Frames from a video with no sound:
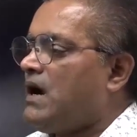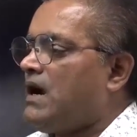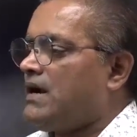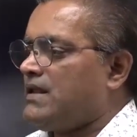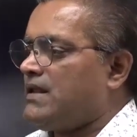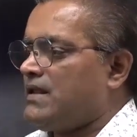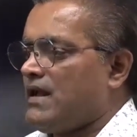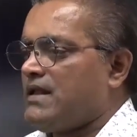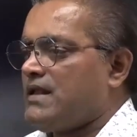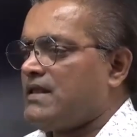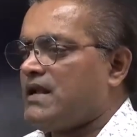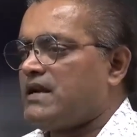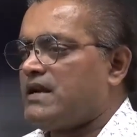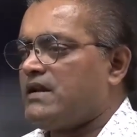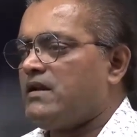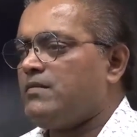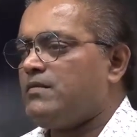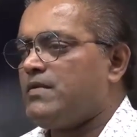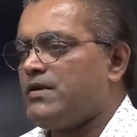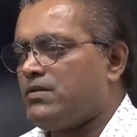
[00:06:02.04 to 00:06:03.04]
And then that
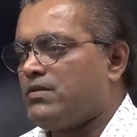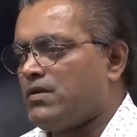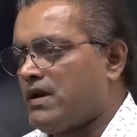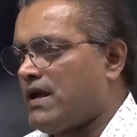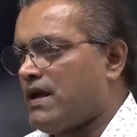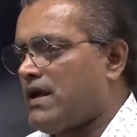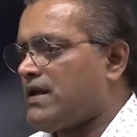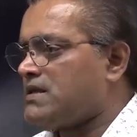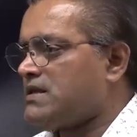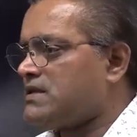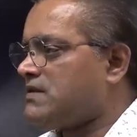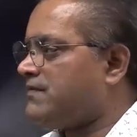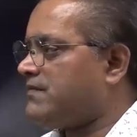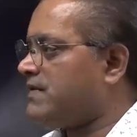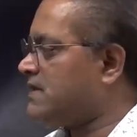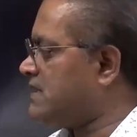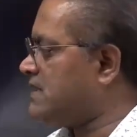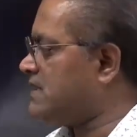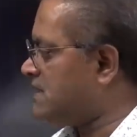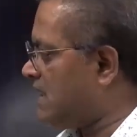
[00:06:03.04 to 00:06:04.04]
will be utilized
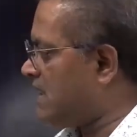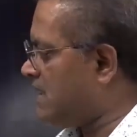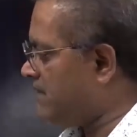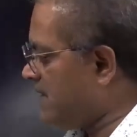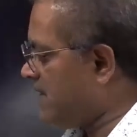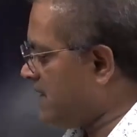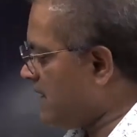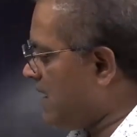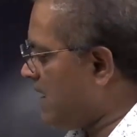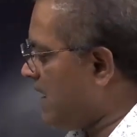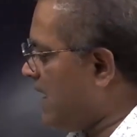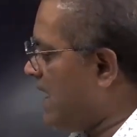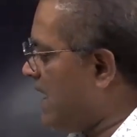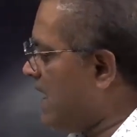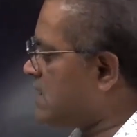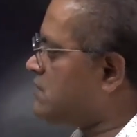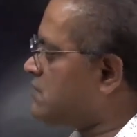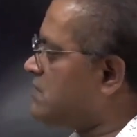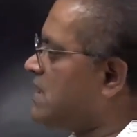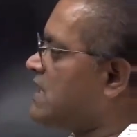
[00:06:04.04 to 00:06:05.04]
for the driving
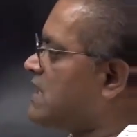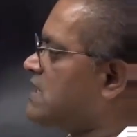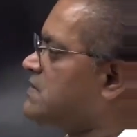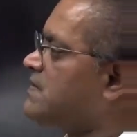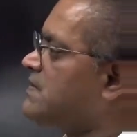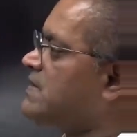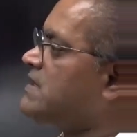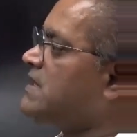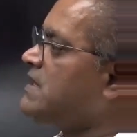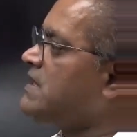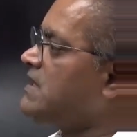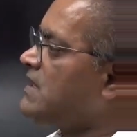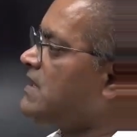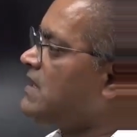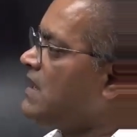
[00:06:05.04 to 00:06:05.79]
as well as for the